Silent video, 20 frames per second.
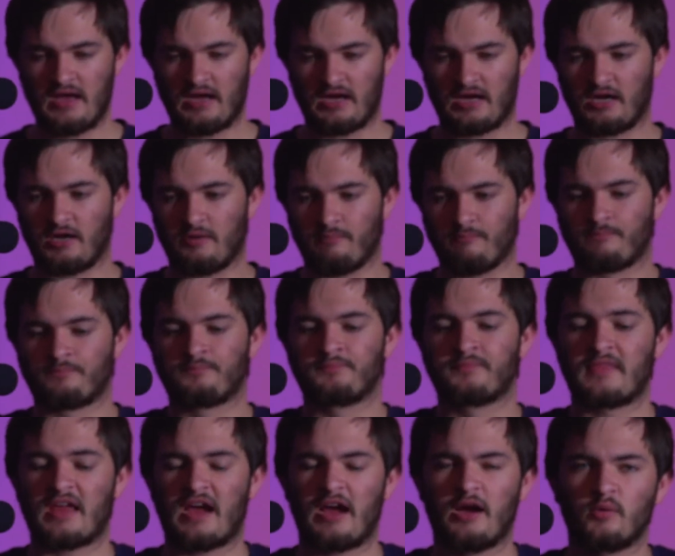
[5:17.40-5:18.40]
I
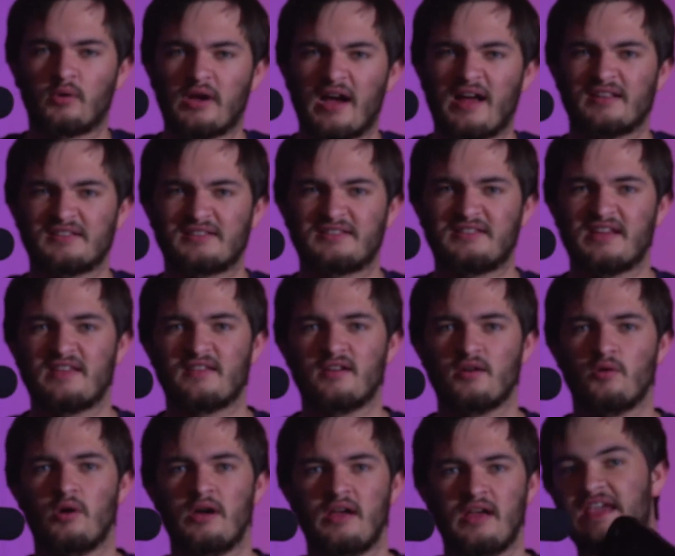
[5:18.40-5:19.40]
gotta say
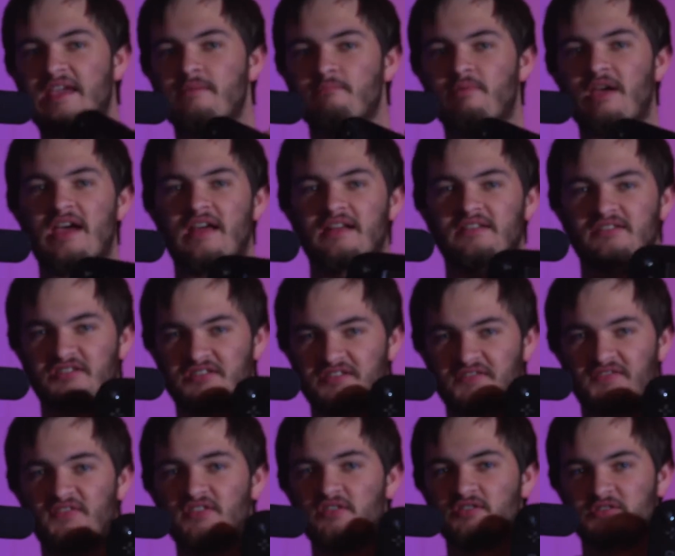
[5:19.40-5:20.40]
though, gamepad
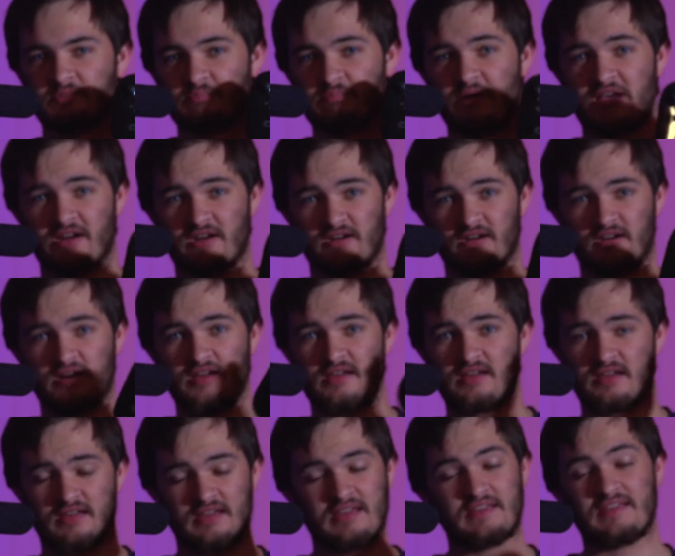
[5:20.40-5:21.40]
just feels better
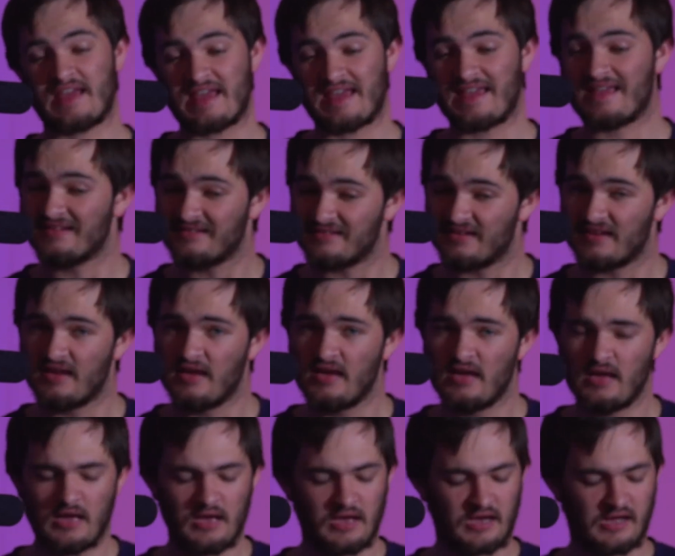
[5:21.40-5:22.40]
in the hand.
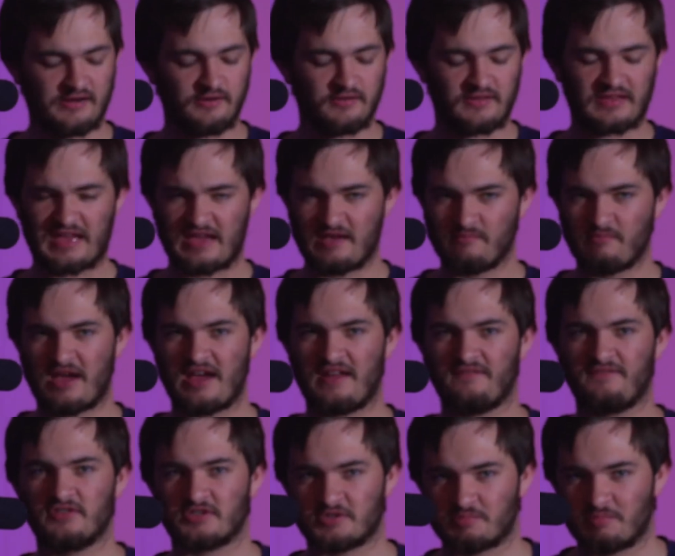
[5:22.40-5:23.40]
I know the
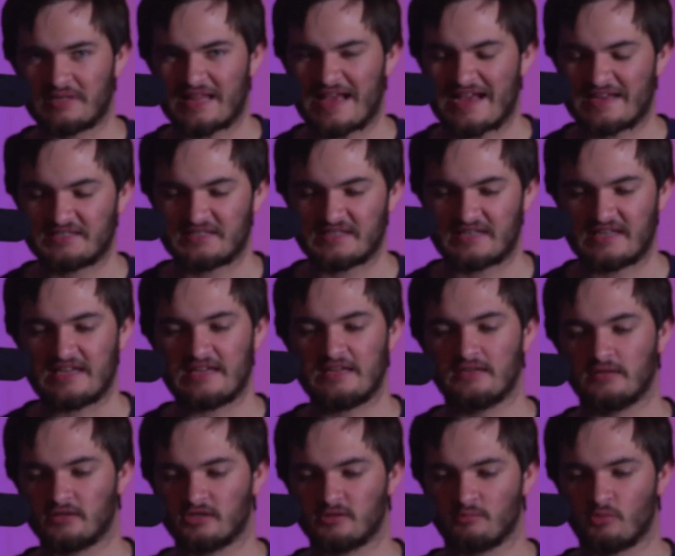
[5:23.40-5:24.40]
gamepad feels plasticky
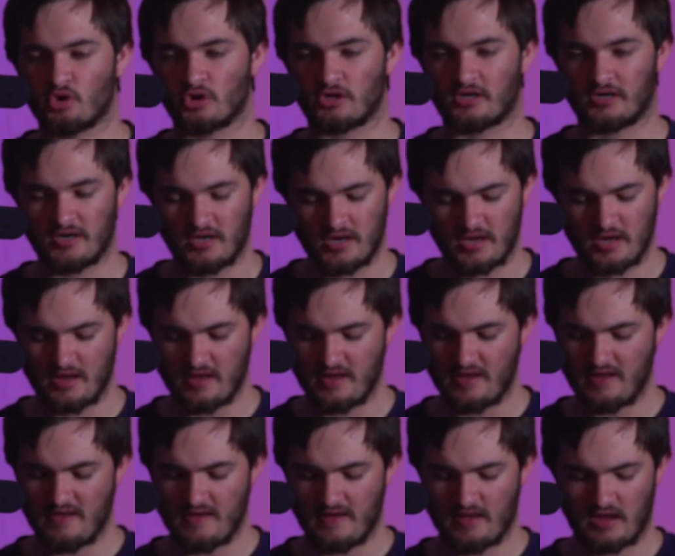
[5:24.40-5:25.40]
and a little more,
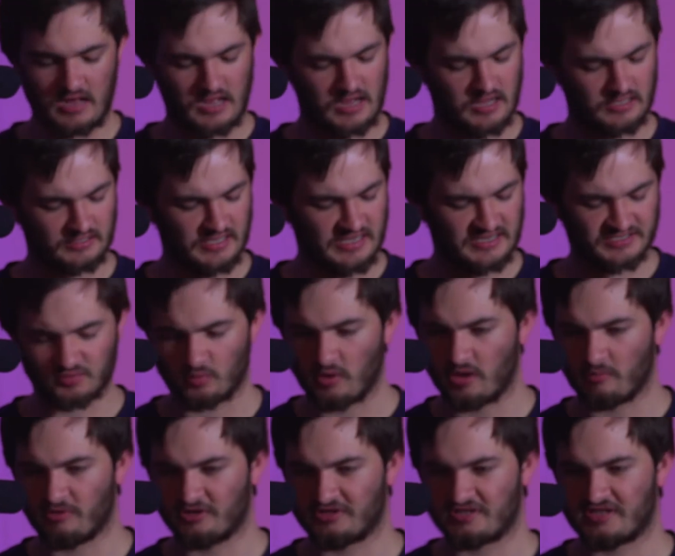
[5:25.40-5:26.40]
less
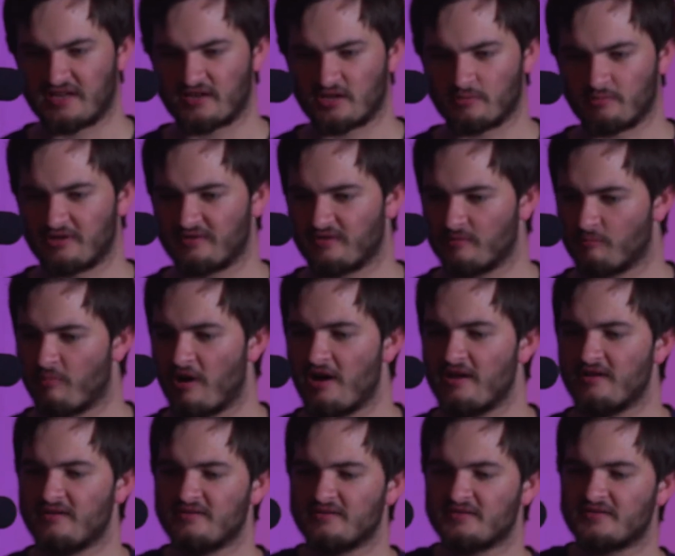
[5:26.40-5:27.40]
well put together, but the
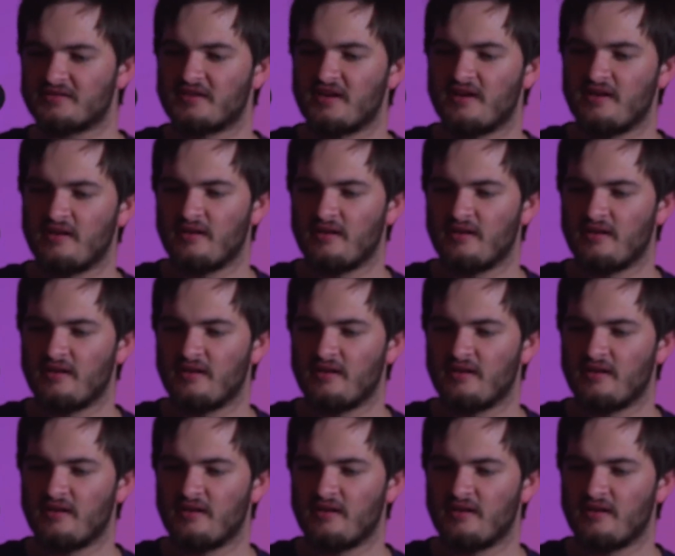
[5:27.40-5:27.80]
buttons